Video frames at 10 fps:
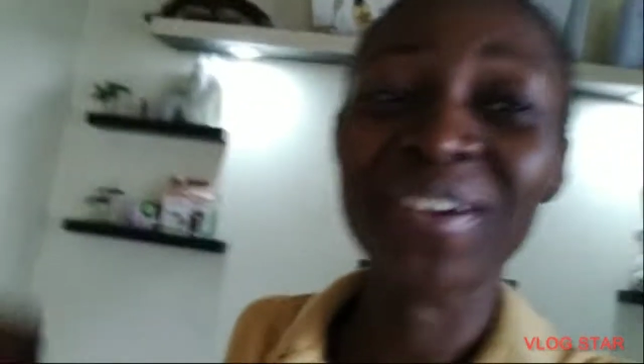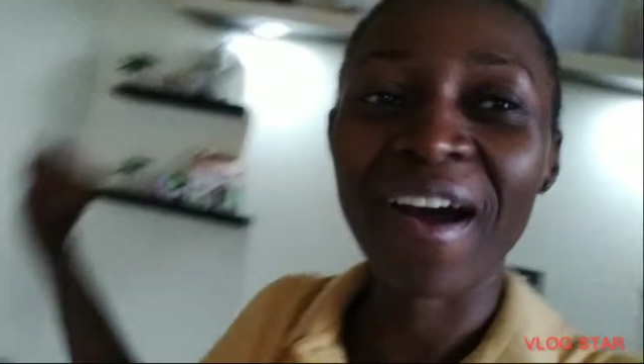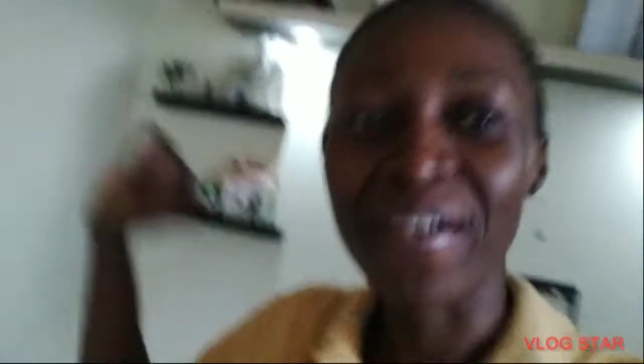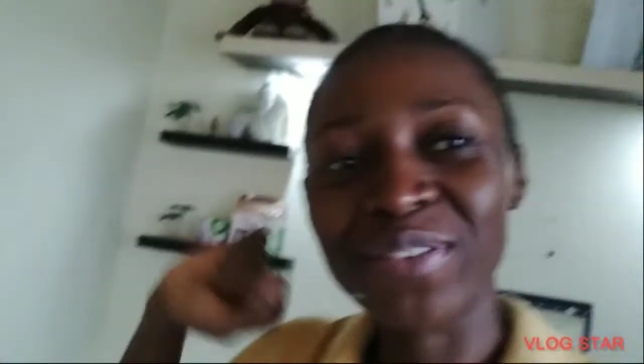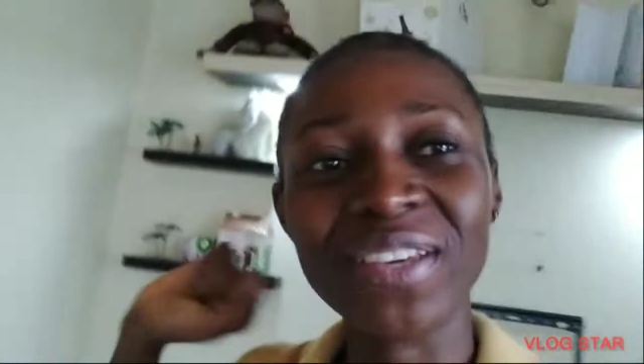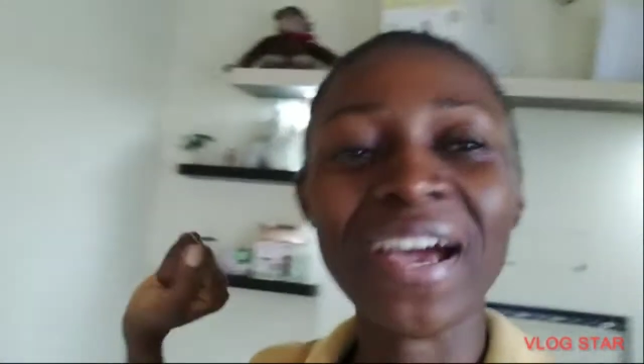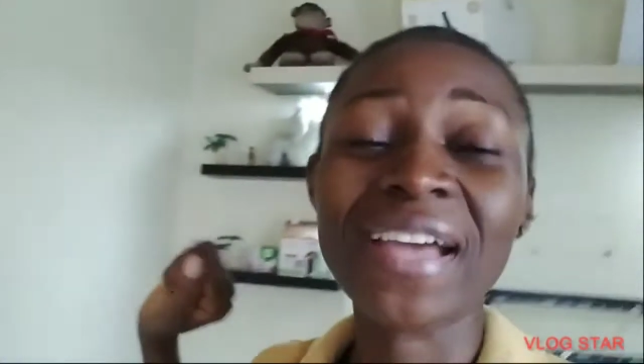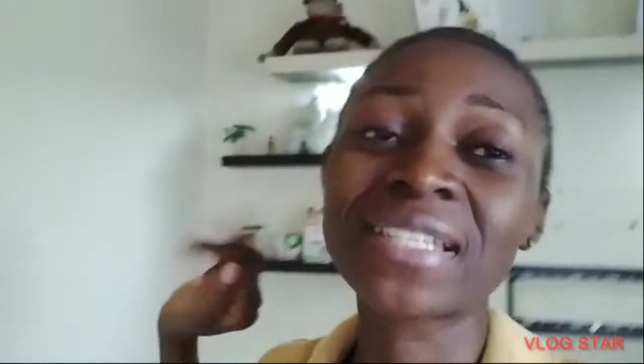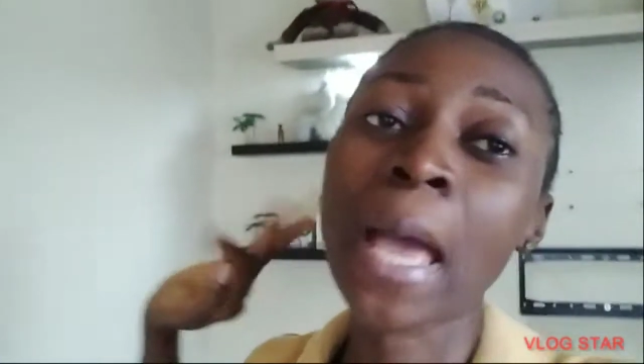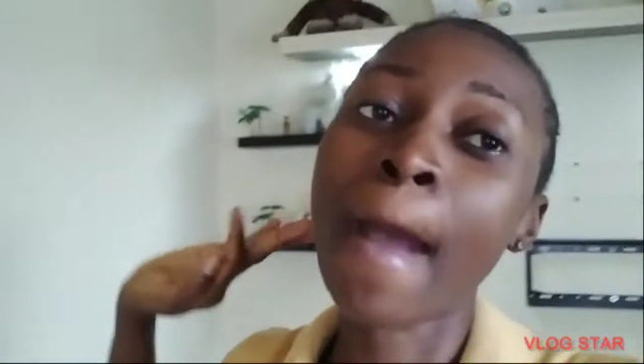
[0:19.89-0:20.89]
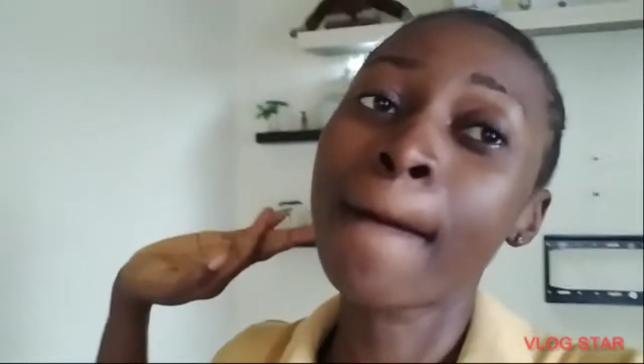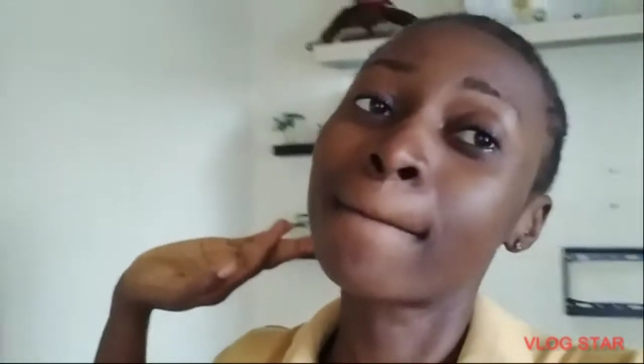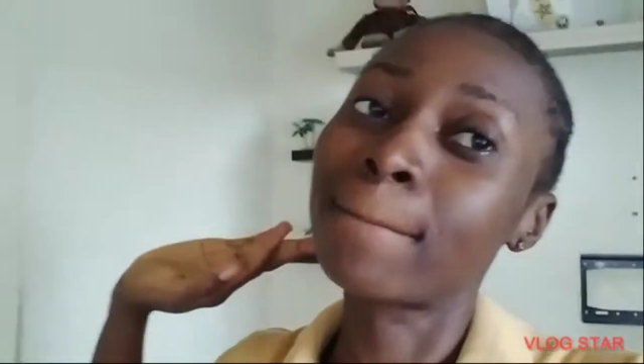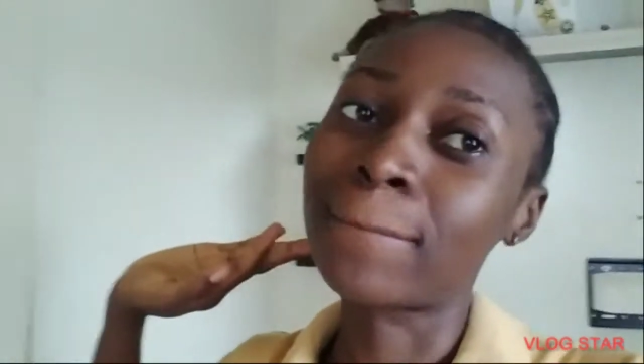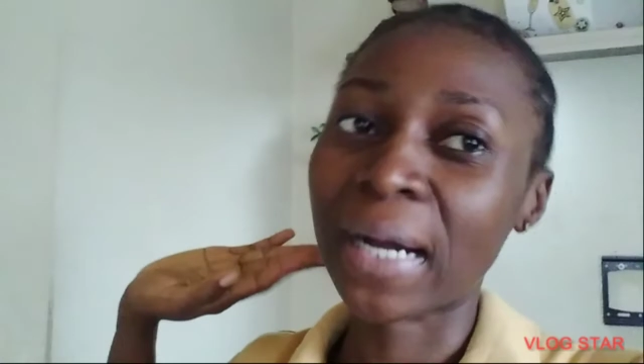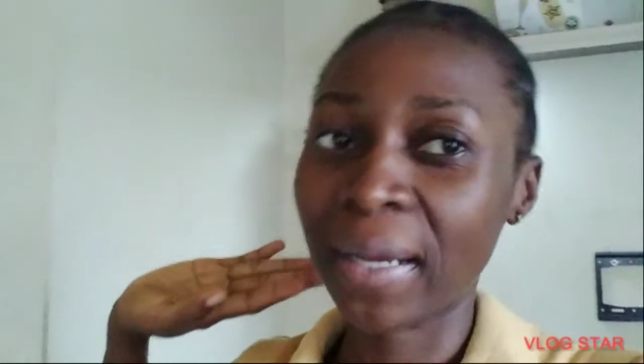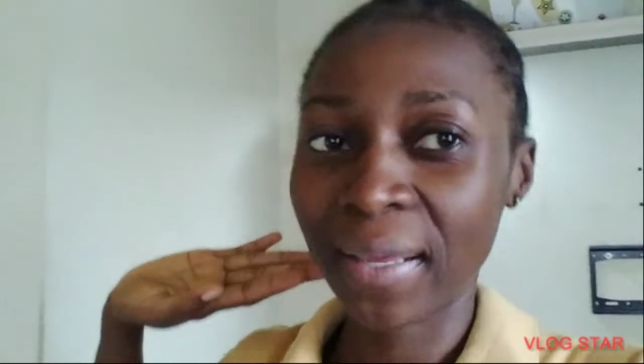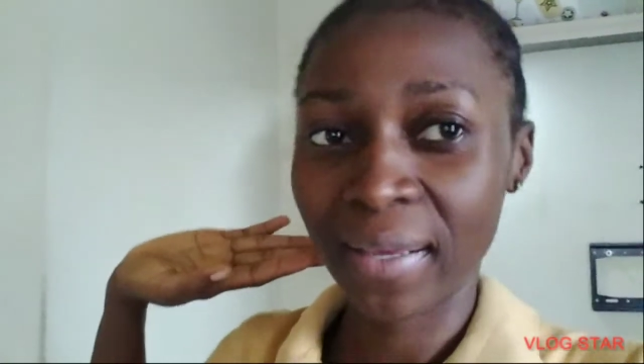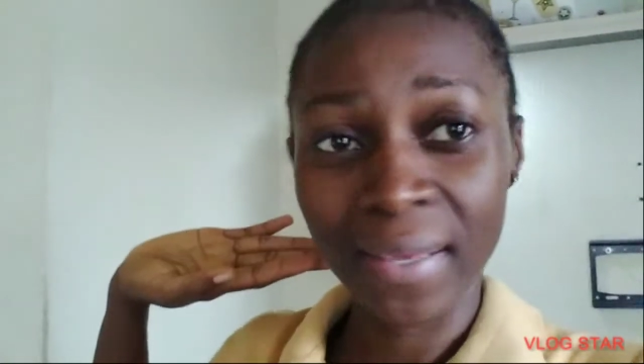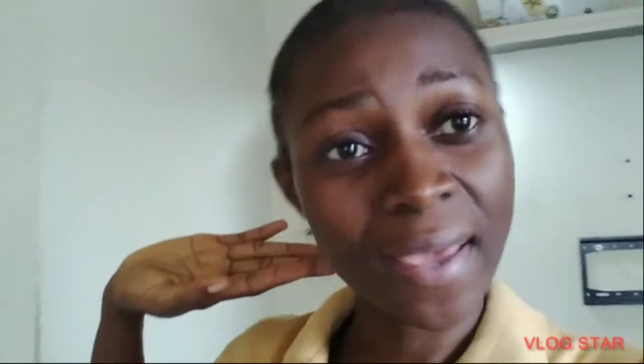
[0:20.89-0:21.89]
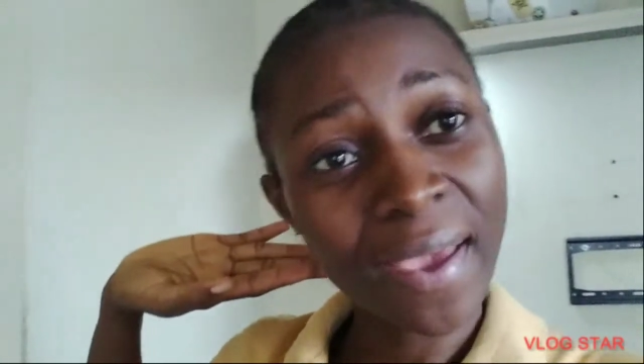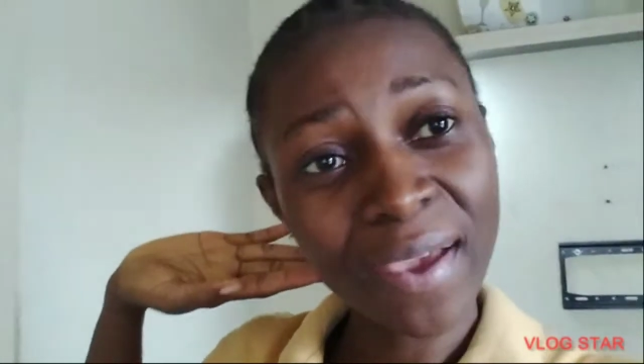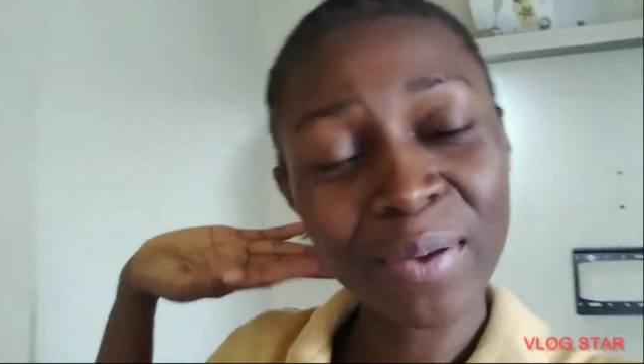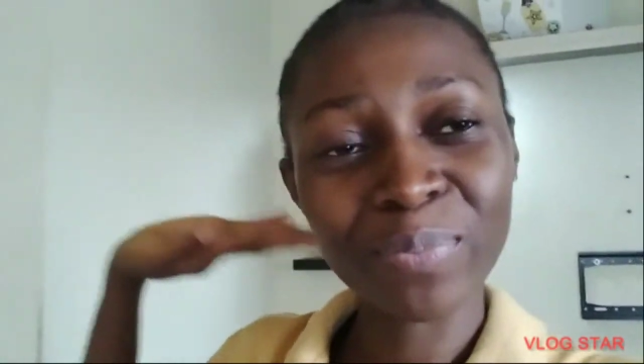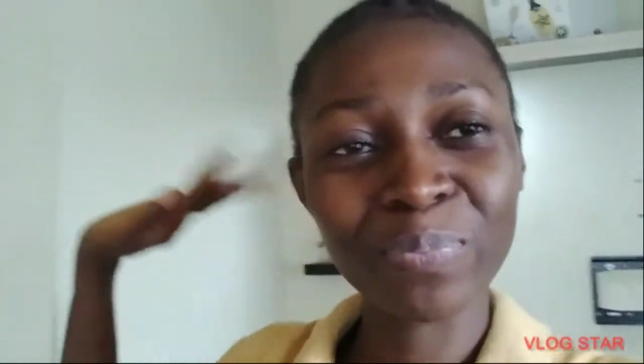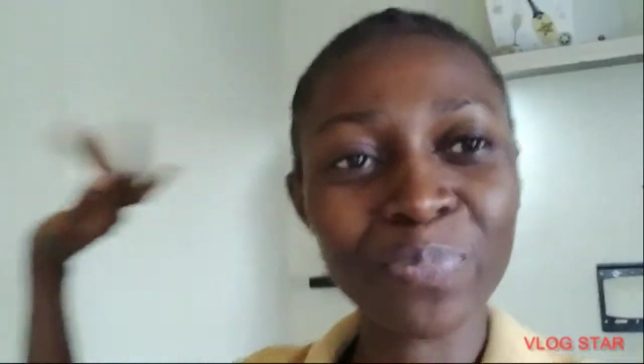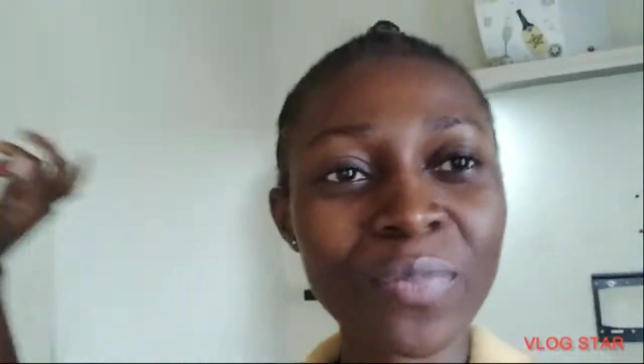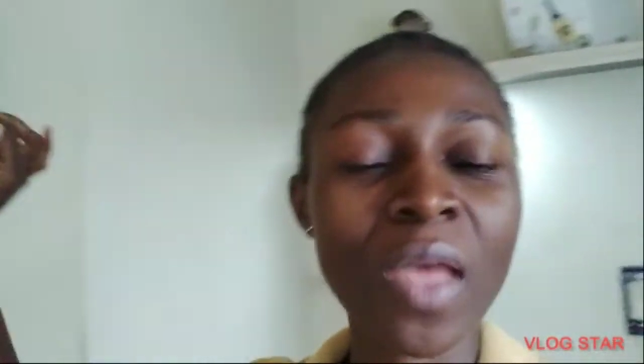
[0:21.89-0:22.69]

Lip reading: to have you guys back again.